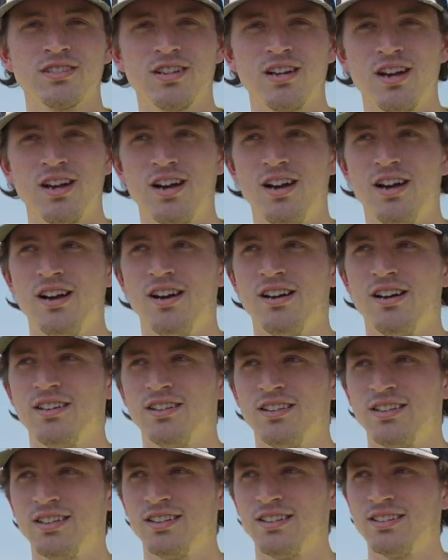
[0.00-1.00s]

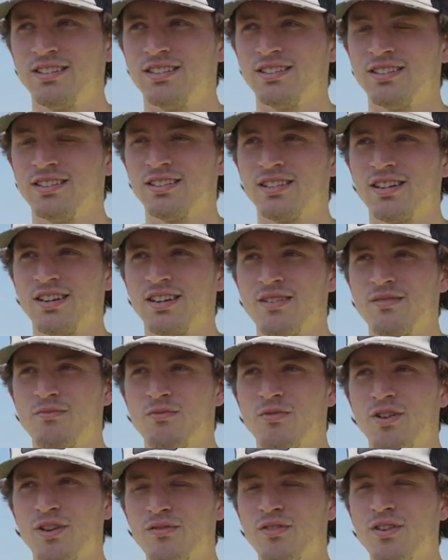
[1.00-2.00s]
uh, and
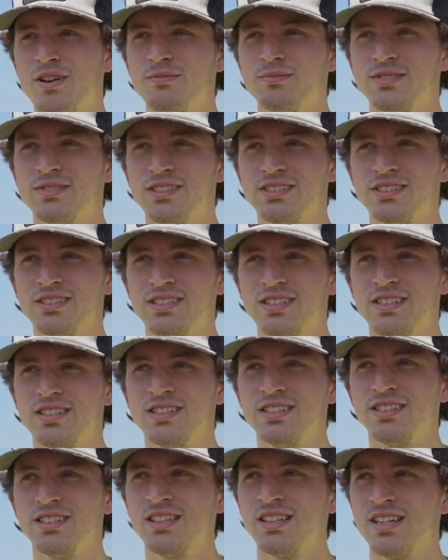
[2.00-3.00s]
I'm working for
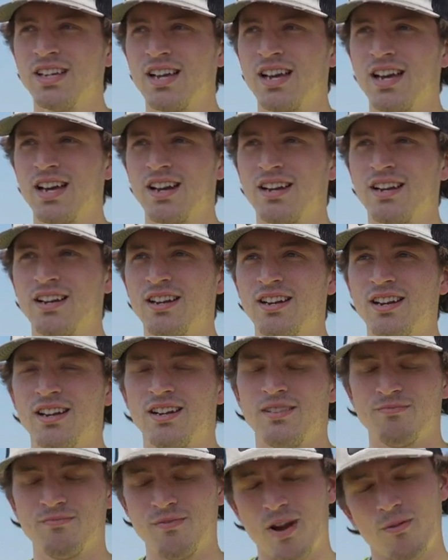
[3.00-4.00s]
MCC and
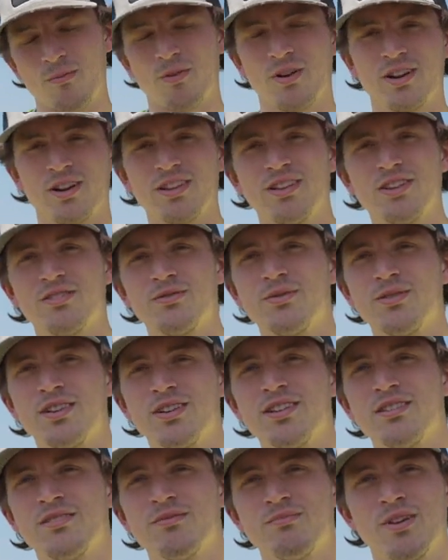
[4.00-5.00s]
I'm not working this
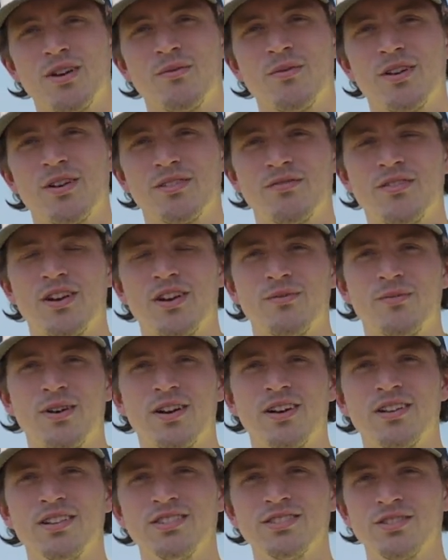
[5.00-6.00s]
week, but I wanted to find a
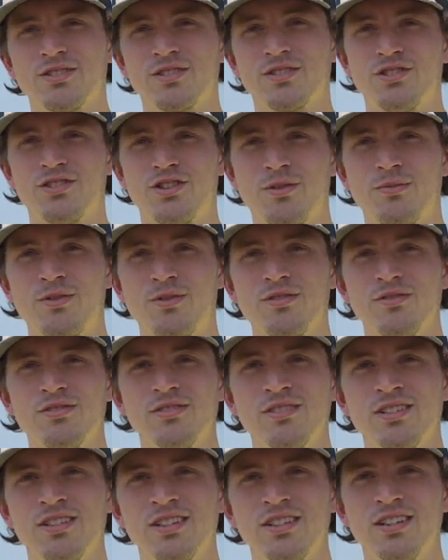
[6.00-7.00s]
way to still contribute.
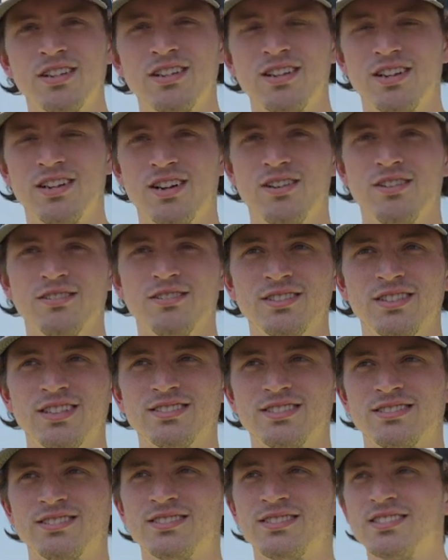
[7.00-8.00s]
You know,
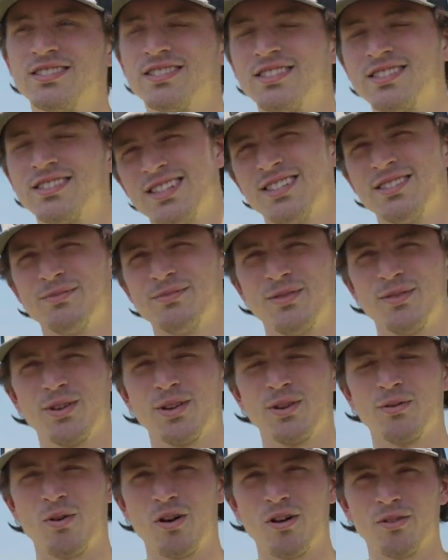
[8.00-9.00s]
the city's been
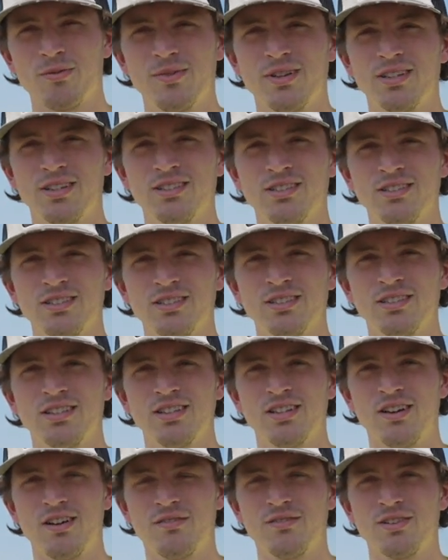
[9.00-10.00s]
really welcoming
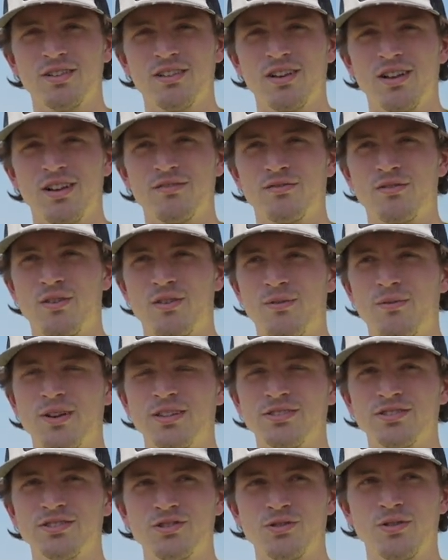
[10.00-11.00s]
and offered a lot of great
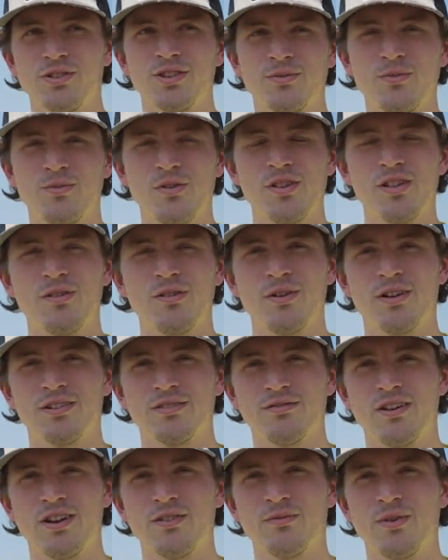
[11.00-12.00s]
ways to join the community. I
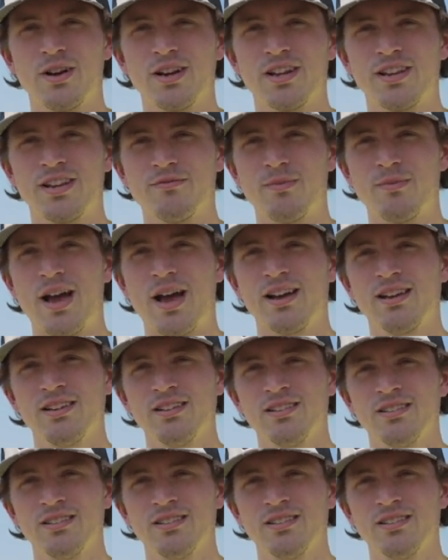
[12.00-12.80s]
wanted to find a way to give back.